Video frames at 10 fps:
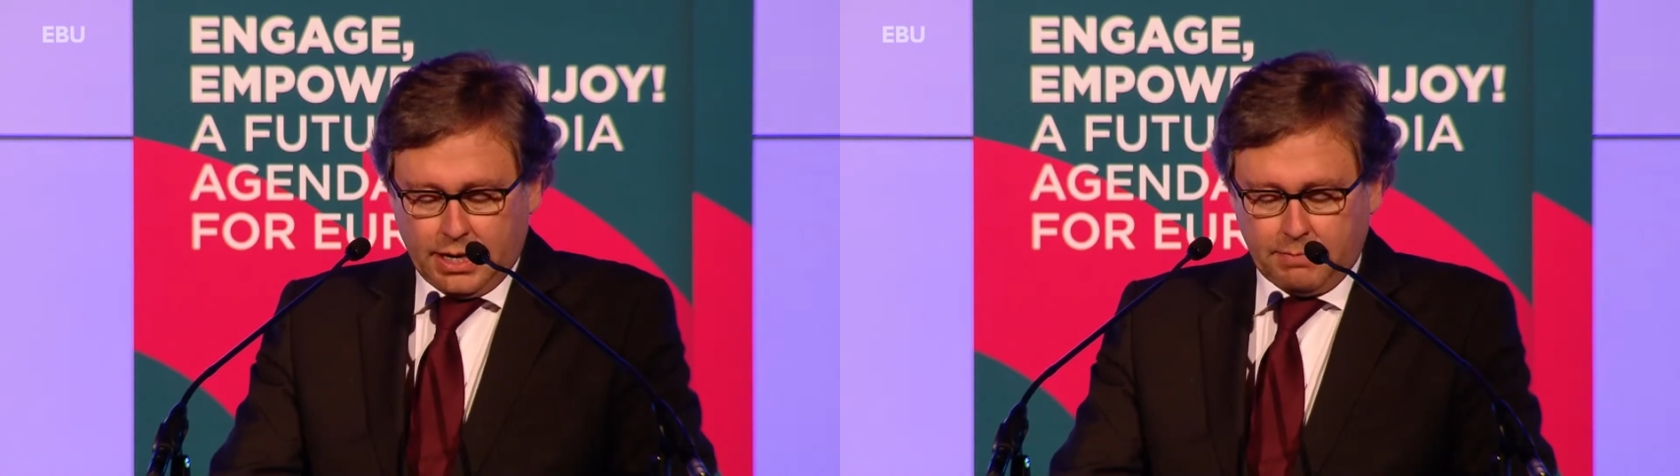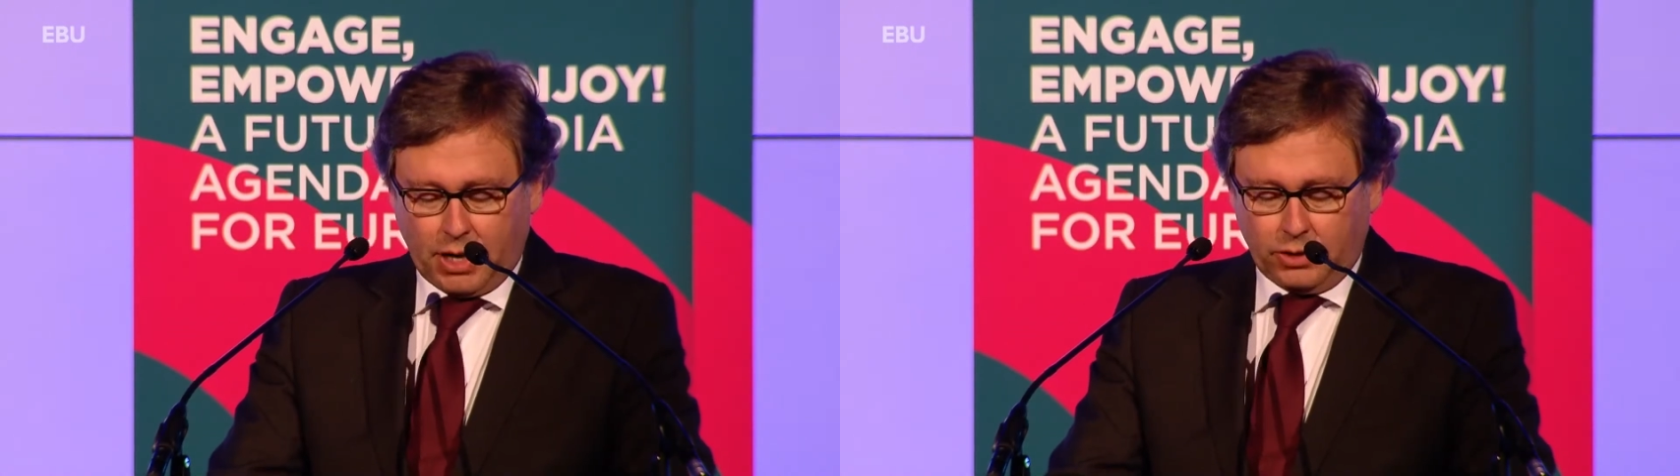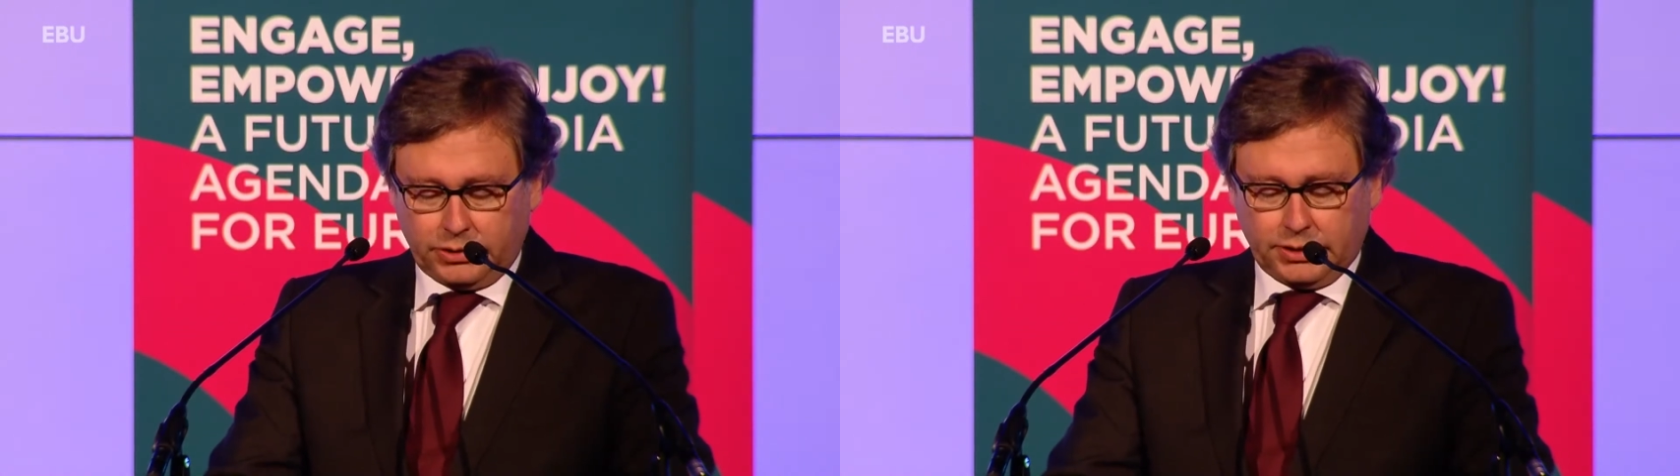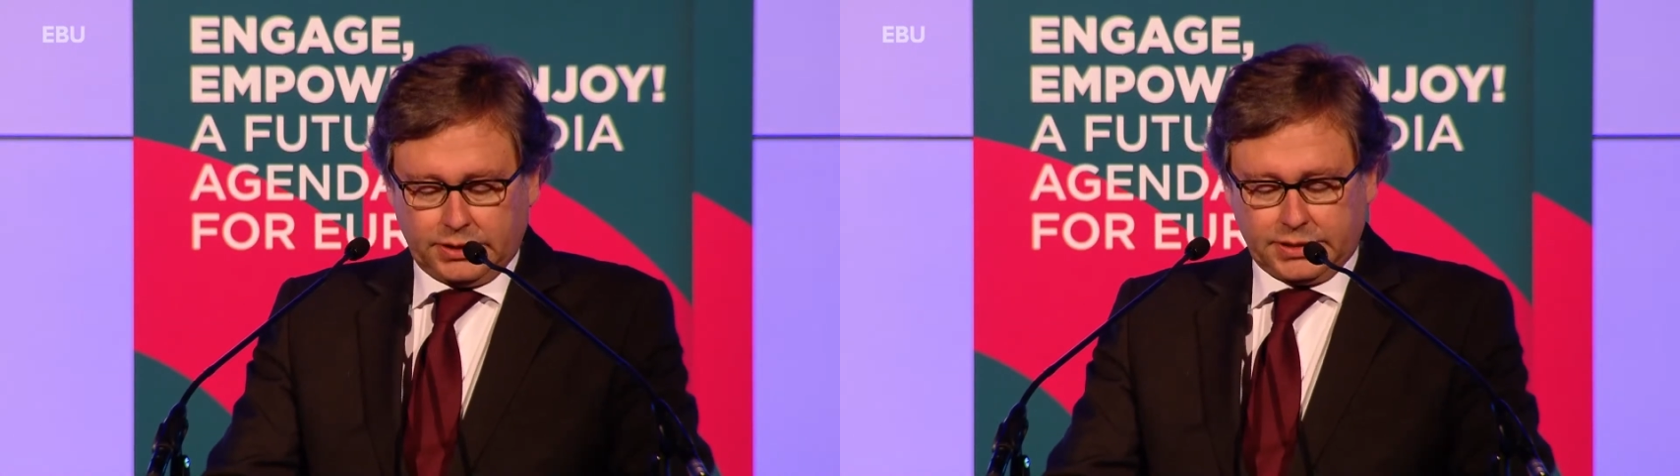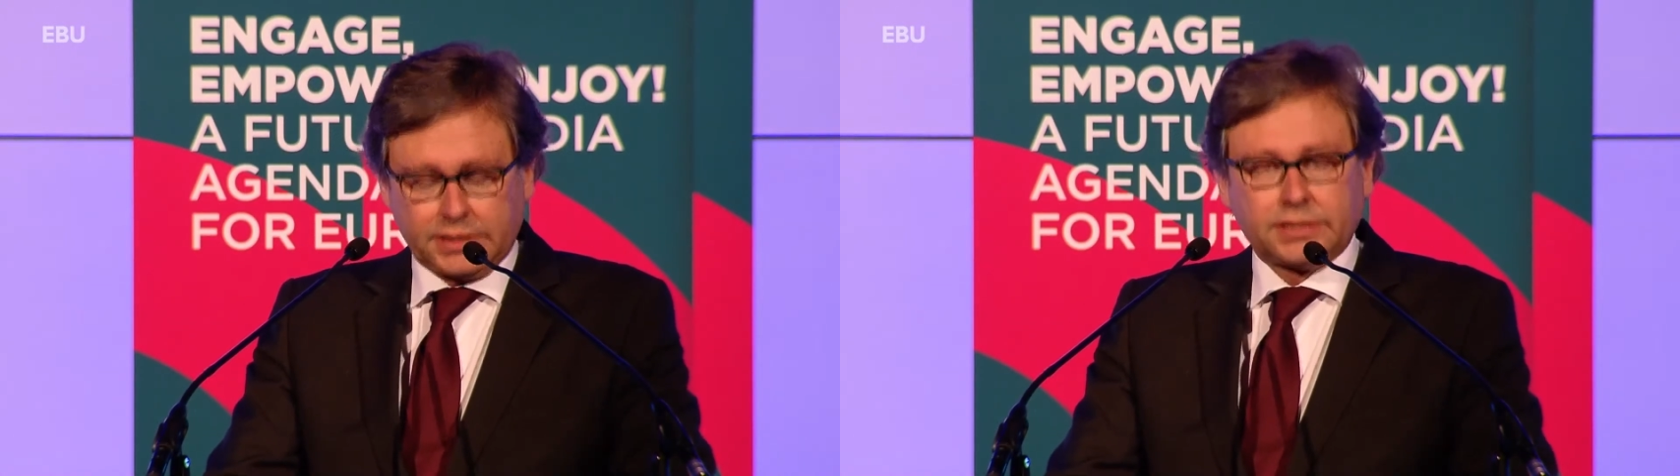
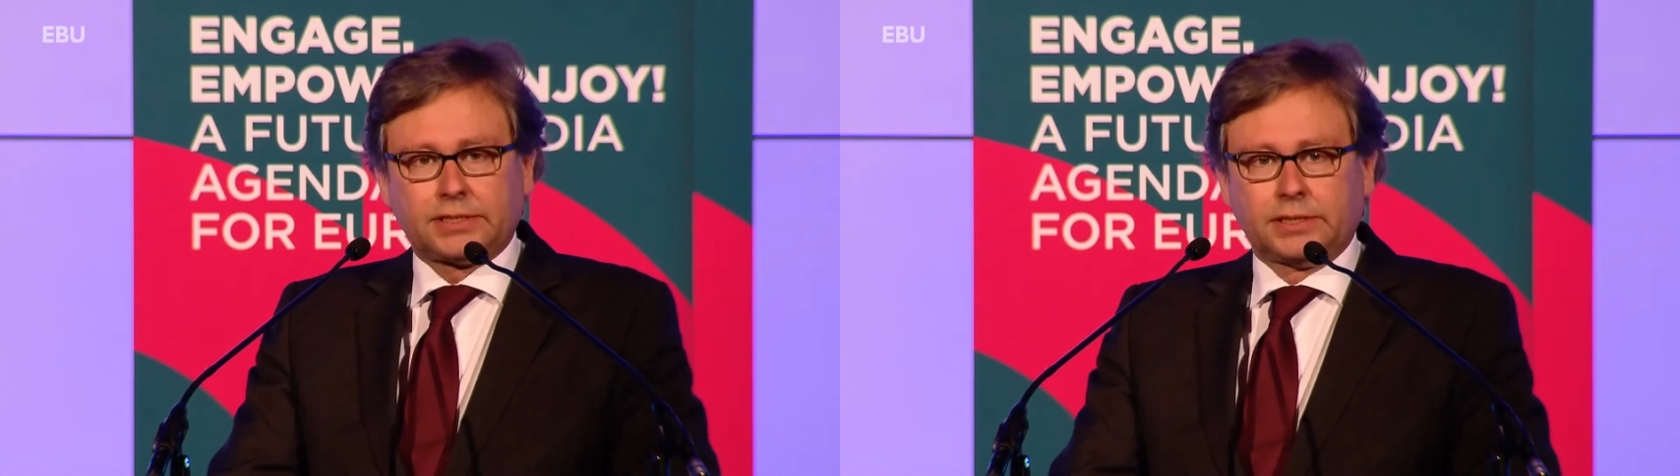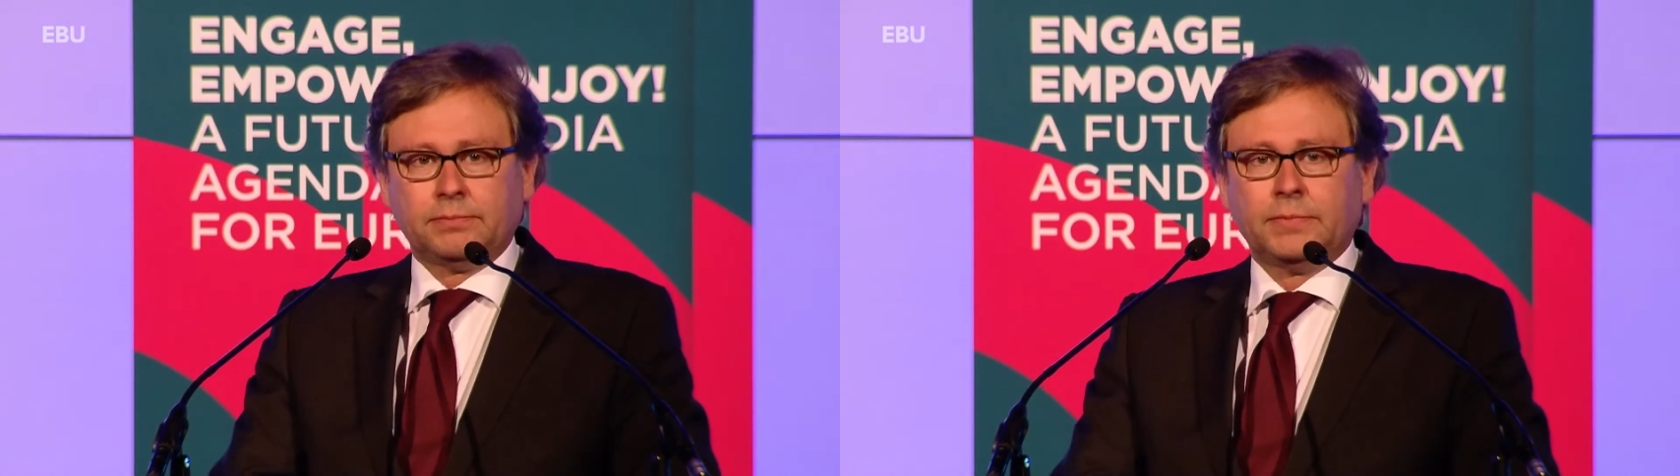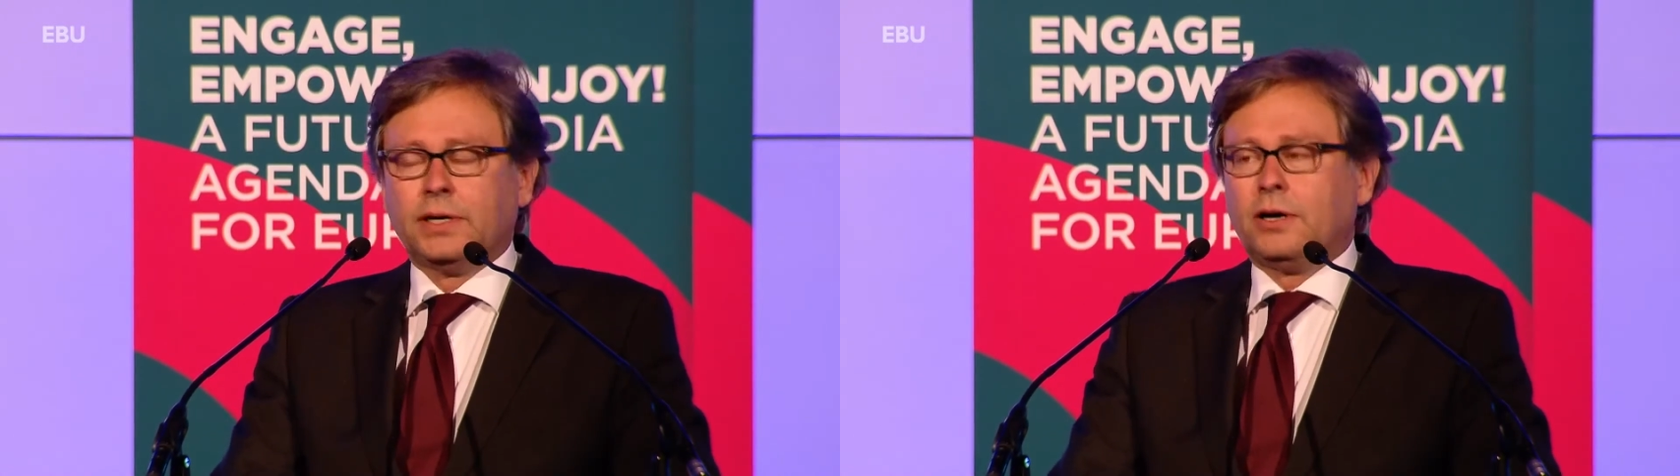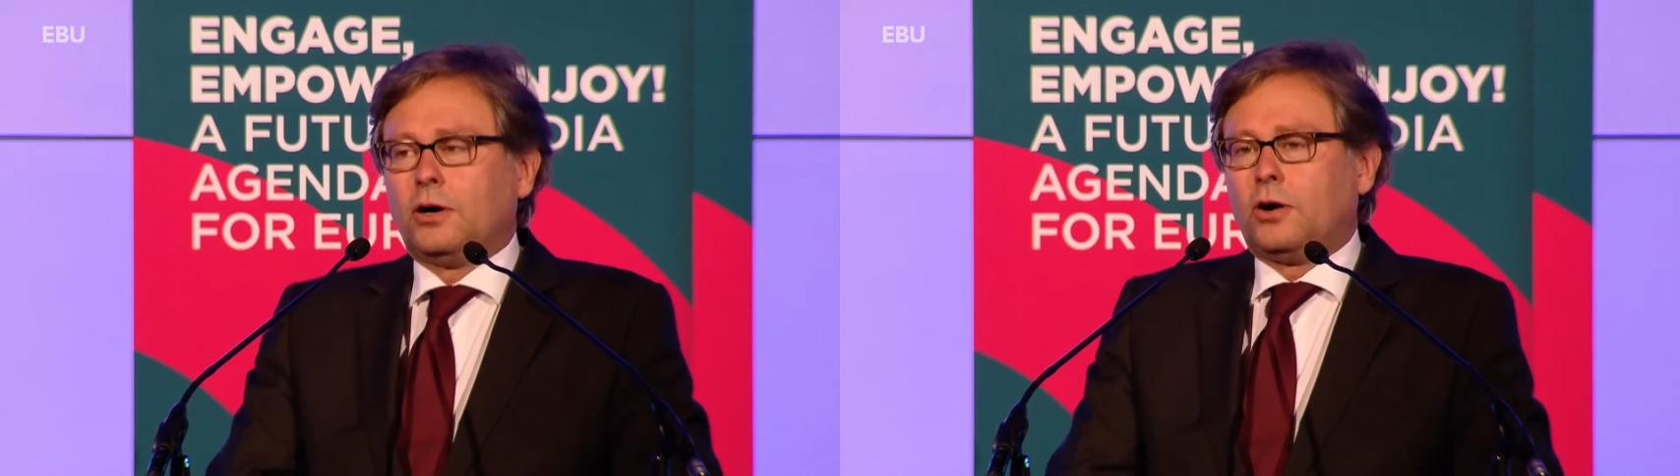about the system